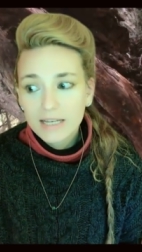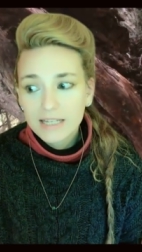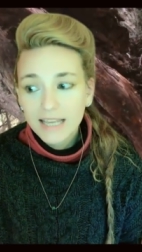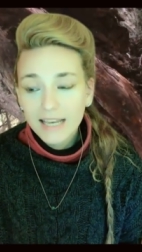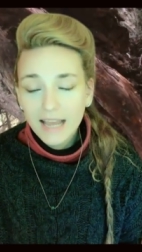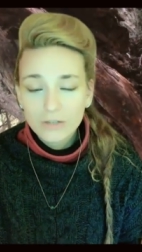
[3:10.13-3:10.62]

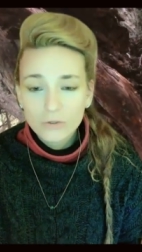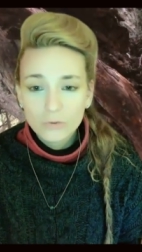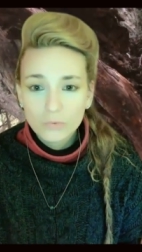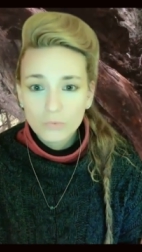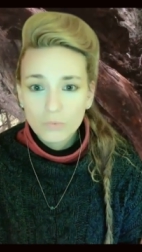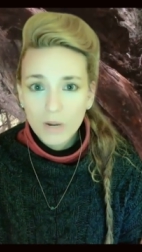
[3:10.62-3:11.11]
can I
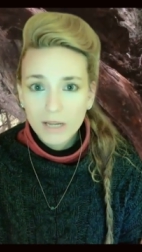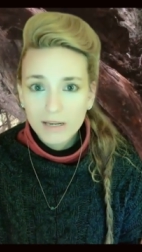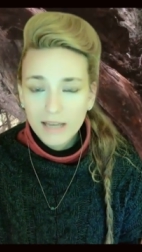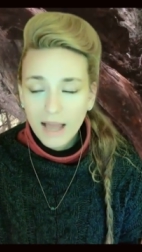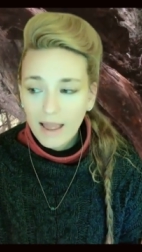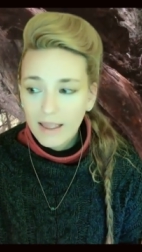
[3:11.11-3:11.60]
do
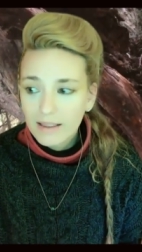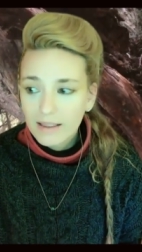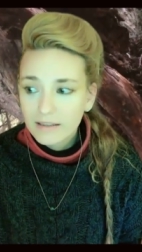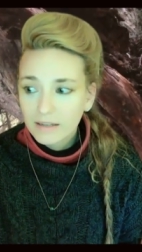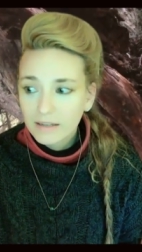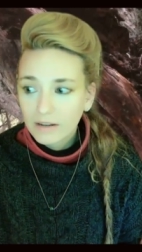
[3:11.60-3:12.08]
when
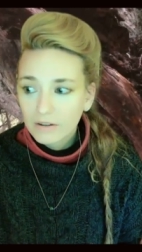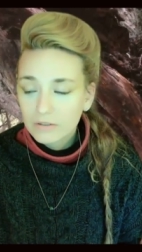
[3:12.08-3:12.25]
I